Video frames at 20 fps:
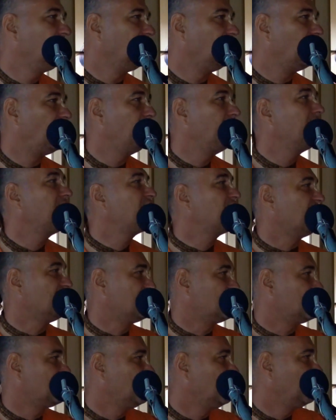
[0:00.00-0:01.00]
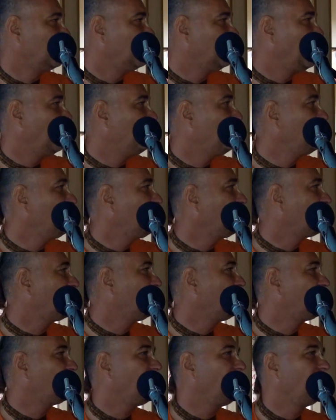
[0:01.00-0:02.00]
Ambitious. They want to
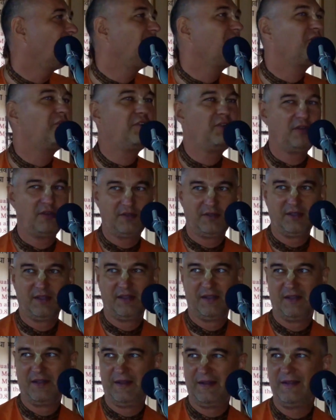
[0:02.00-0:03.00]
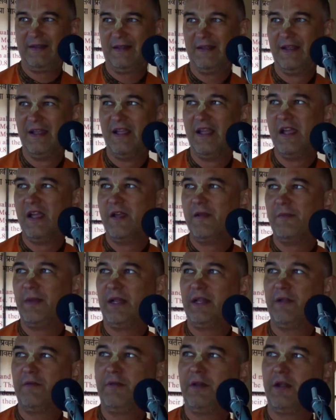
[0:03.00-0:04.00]
control all world.
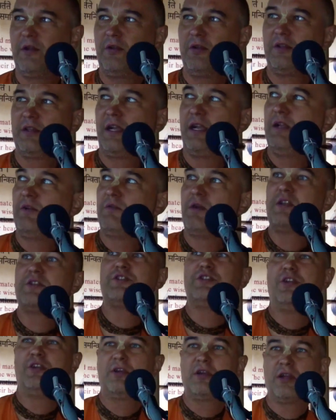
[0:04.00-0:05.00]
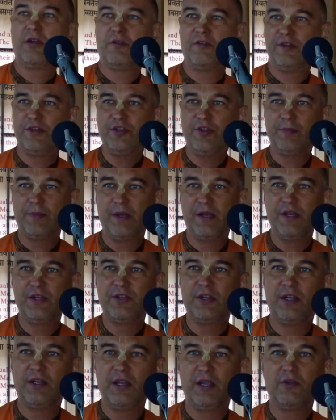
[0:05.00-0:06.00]
But if they could read one shloka of
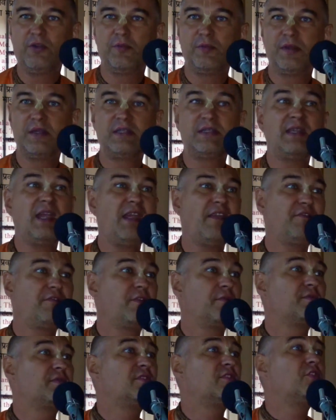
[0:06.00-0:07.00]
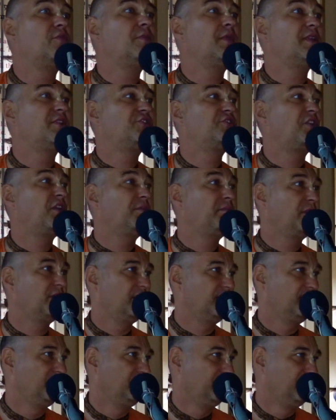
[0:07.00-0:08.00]
Isopanisad, they could be saved from so much trouble,
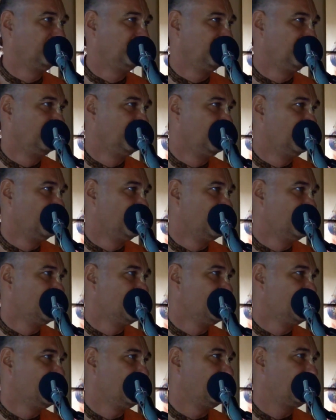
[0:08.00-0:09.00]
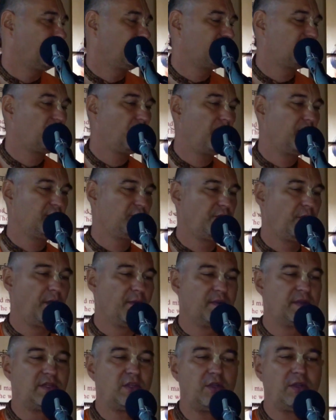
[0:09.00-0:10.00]
from so much harm.
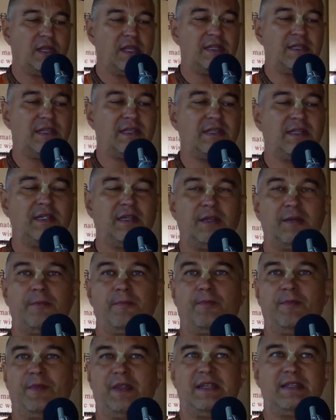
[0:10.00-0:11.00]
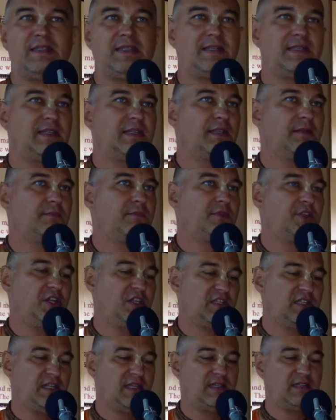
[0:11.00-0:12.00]
So this is the
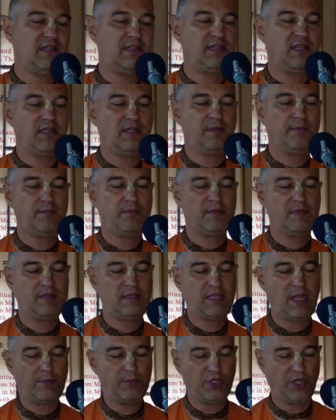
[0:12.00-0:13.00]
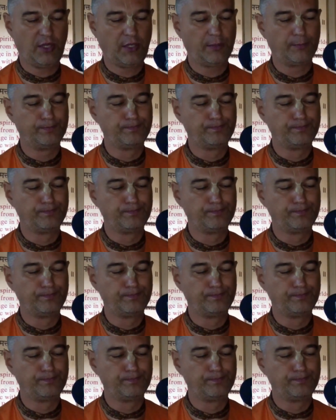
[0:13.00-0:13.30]
gist, this is the subject.